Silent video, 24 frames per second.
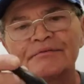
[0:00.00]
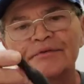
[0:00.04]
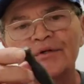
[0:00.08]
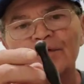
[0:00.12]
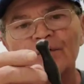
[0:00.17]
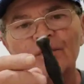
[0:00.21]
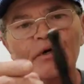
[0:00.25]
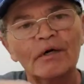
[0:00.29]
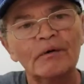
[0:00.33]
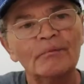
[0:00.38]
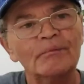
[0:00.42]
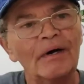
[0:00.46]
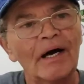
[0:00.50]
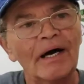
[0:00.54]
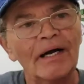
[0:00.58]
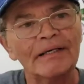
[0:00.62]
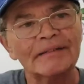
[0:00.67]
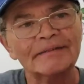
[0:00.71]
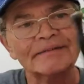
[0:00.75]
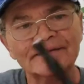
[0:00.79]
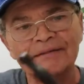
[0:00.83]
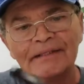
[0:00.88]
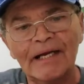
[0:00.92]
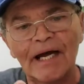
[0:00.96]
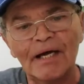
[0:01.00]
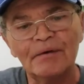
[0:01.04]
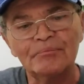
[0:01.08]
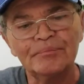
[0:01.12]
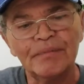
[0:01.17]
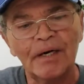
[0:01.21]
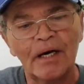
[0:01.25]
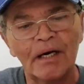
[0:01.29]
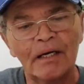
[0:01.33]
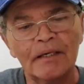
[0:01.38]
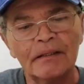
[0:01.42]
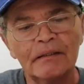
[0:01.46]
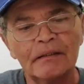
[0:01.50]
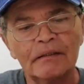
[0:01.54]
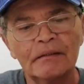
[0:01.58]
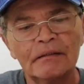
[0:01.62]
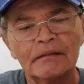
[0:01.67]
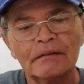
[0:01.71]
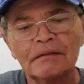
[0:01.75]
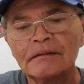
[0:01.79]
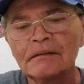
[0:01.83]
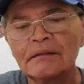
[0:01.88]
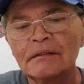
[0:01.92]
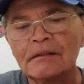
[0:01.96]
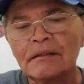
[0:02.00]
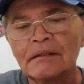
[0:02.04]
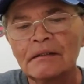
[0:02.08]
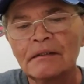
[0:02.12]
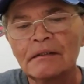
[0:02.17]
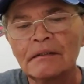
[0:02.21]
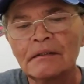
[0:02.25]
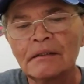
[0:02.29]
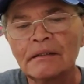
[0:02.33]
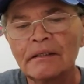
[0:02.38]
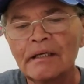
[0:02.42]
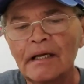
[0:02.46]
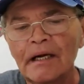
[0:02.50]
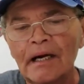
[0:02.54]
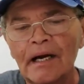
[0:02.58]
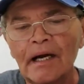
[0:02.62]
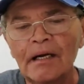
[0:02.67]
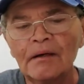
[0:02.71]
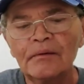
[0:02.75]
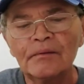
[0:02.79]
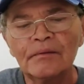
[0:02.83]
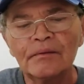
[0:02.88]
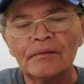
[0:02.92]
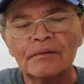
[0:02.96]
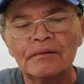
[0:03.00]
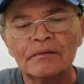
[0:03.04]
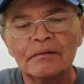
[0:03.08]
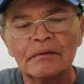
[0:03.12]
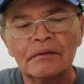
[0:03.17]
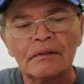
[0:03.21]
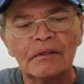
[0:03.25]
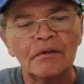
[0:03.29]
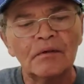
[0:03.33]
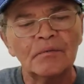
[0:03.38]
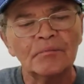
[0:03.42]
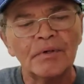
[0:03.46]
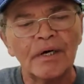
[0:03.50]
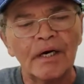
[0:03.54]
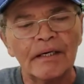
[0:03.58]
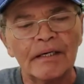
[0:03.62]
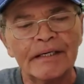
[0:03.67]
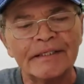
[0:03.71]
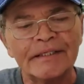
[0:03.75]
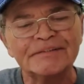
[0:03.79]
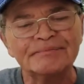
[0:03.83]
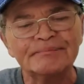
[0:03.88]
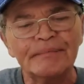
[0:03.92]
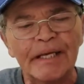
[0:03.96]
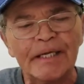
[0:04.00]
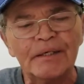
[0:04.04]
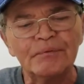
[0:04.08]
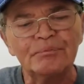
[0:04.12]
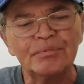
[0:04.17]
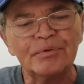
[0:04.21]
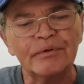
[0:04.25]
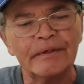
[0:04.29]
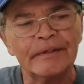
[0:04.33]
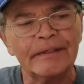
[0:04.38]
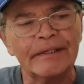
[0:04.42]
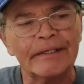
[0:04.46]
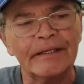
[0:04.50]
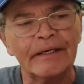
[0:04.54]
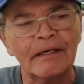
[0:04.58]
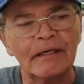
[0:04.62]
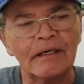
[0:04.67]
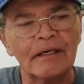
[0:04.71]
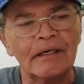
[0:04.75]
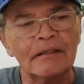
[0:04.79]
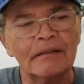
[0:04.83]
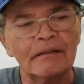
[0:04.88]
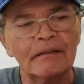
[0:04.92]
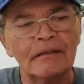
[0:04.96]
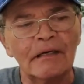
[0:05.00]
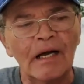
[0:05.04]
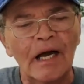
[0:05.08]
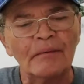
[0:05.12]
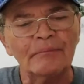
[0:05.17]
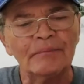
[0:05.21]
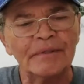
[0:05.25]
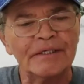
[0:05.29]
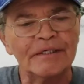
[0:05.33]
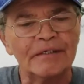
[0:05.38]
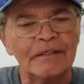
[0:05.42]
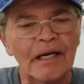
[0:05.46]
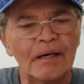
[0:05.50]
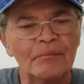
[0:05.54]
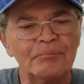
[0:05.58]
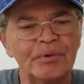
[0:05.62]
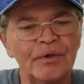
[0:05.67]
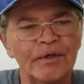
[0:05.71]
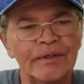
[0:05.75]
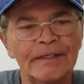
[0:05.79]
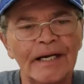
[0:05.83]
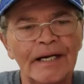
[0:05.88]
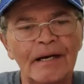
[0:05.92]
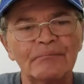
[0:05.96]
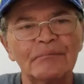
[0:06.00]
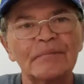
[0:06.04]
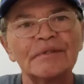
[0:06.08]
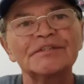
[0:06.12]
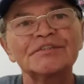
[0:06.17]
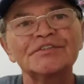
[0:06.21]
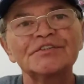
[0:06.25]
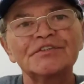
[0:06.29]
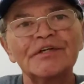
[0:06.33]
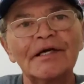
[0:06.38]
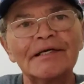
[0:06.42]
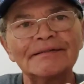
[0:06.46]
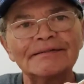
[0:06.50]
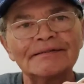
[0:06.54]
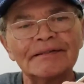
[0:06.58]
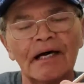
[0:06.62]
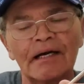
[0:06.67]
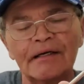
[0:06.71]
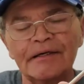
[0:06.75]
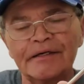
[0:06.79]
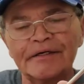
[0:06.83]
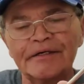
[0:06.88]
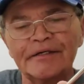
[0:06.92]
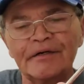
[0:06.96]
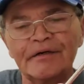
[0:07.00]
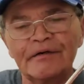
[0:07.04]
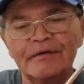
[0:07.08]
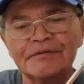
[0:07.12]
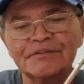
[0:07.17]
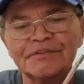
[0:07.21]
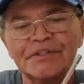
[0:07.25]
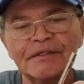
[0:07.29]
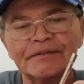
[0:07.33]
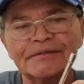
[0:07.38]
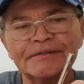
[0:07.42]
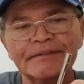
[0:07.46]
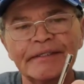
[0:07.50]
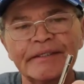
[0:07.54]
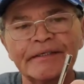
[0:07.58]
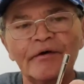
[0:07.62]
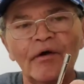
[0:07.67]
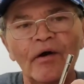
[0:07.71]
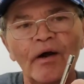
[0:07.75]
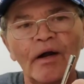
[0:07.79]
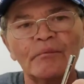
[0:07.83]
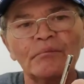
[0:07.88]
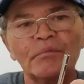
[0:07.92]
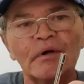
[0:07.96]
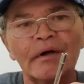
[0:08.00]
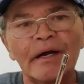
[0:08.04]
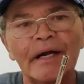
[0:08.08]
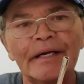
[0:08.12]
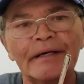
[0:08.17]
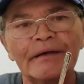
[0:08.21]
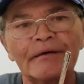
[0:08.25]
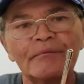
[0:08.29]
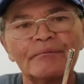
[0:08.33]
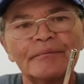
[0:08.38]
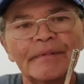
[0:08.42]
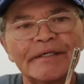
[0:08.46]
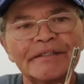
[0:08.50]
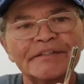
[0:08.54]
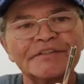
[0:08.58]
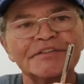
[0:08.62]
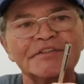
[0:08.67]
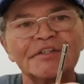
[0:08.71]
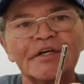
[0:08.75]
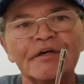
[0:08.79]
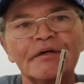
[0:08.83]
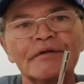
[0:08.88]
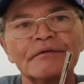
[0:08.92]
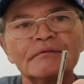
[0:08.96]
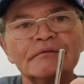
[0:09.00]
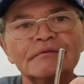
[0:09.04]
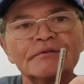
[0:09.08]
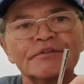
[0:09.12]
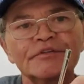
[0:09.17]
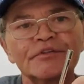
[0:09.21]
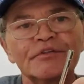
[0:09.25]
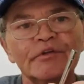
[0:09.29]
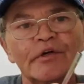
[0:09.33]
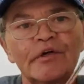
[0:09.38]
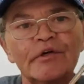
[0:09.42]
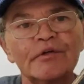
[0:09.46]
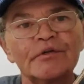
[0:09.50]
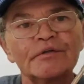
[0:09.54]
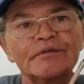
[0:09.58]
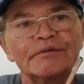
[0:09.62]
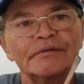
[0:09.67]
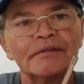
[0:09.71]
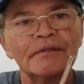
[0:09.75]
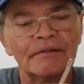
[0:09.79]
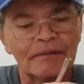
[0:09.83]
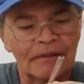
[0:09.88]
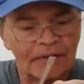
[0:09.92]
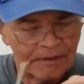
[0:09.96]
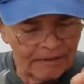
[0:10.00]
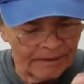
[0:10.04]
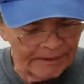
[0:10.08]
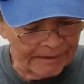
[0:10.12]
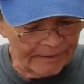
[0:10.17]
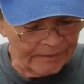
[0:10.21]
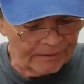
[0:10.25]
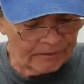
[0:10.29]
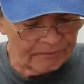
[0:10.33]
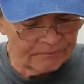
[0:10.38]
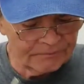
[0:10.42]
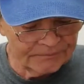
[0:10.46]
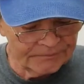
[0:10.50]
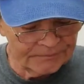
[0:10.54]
if you were to buy a Snap-on, you know. But it's made pretty good. I mean, you're not putting that much stress on it. You're adjusting carburetor mixture screws here,